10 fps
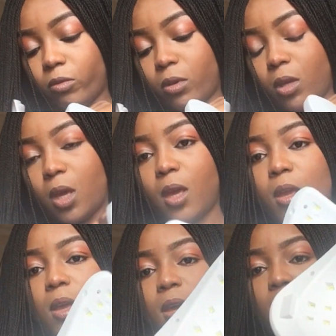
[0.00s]
Okay,
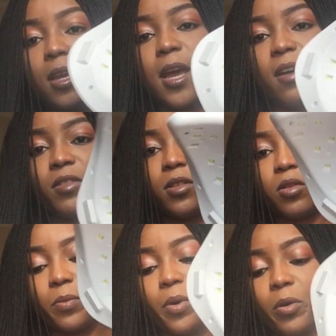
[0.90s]
it didn't have this
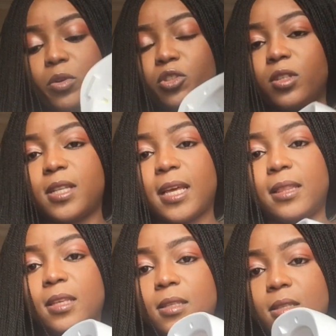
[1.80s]
under part. It was just
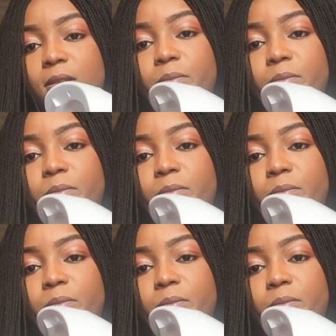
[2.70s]
like this,